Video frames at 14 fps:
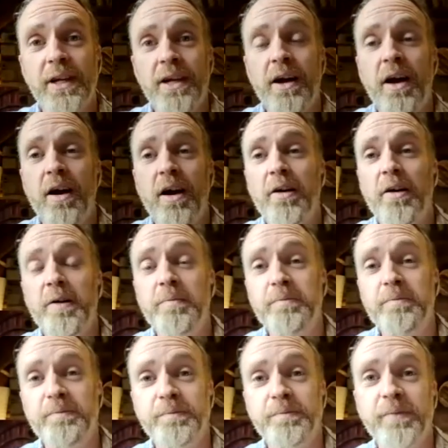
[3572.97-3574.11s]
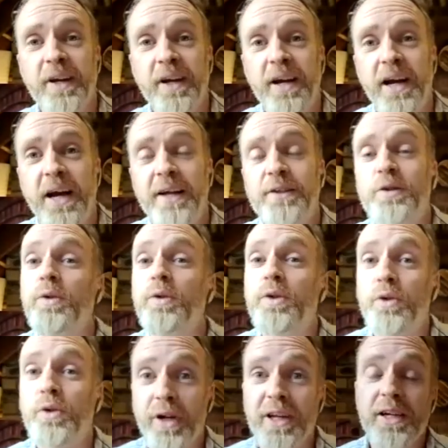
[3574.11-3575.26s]
And so we're
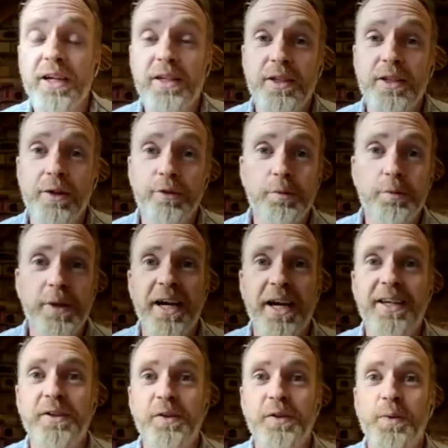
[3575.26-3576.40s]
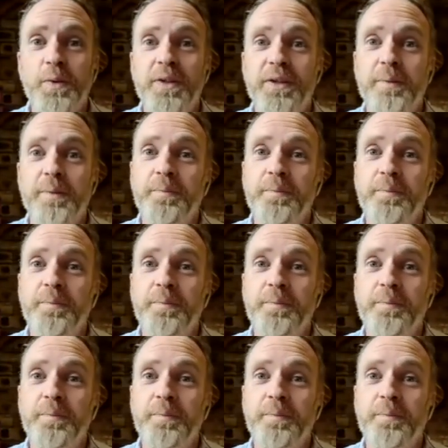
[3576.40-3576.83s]
training ourselves to be addicts with it.